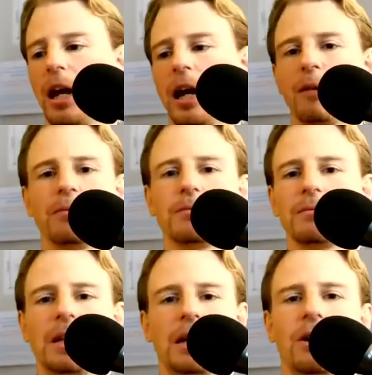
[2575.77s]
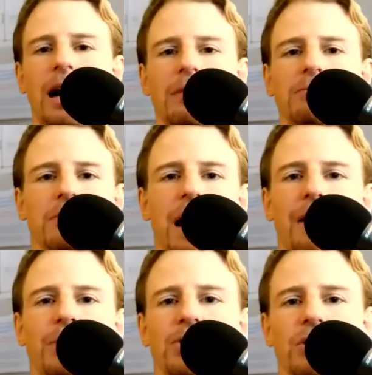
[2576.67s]
um, you know, I'm
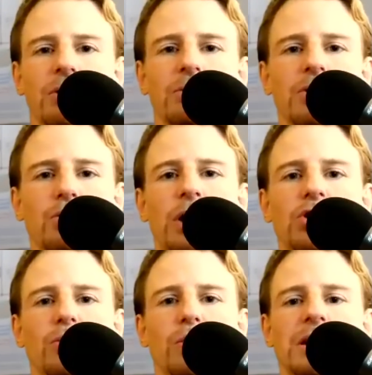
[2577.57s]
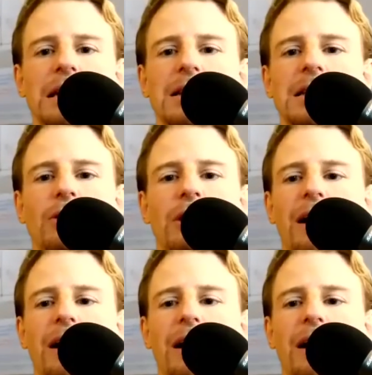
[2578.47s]
happy to switch to what's necessary.